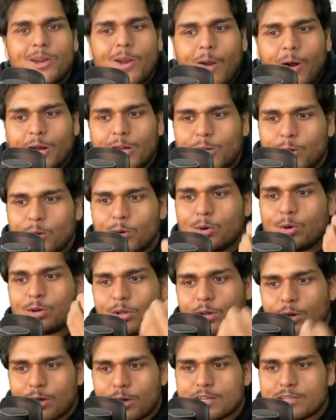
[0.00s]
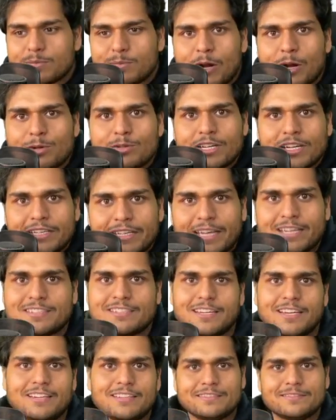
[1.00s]
not do cross browser
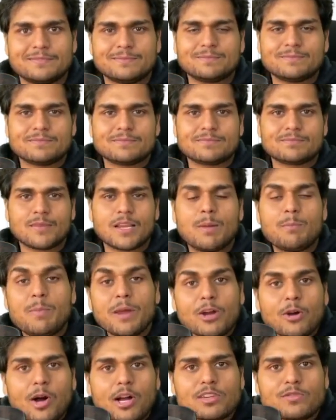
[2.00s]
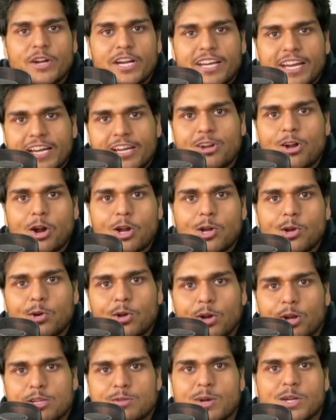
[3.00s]
testing. Because we did not do
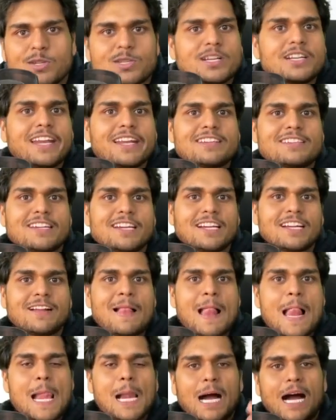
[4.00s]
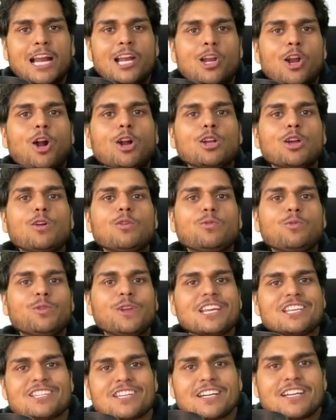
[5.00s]
cross browser testing, a lot of
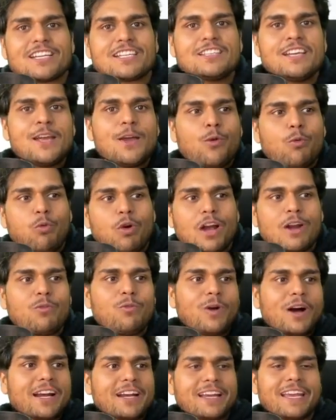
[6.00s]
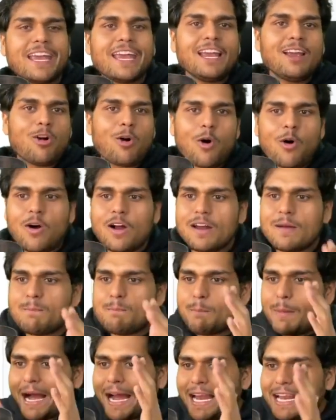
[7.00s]
features were working on
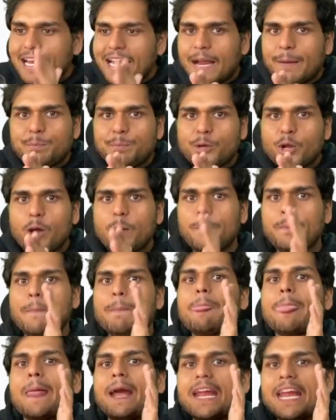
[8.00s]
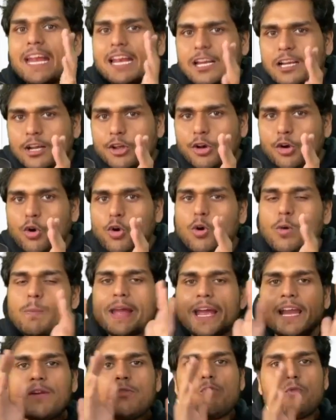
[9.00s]
my laptop in Chrome
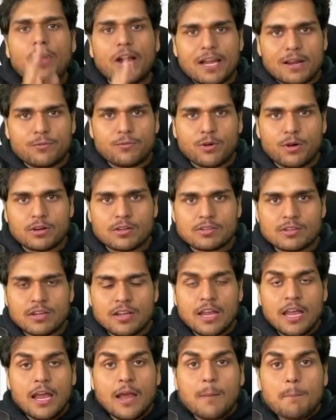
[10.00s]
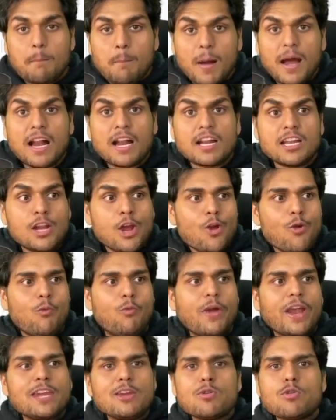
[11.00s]
and Firefox. But
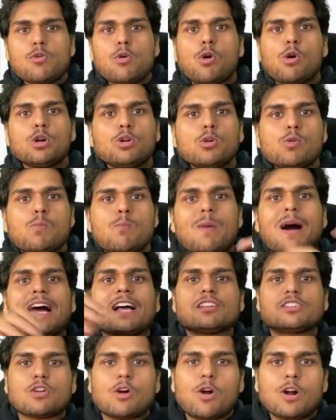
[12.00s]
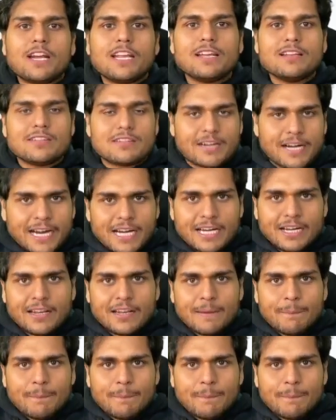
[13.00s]
when you go to mass audience, right,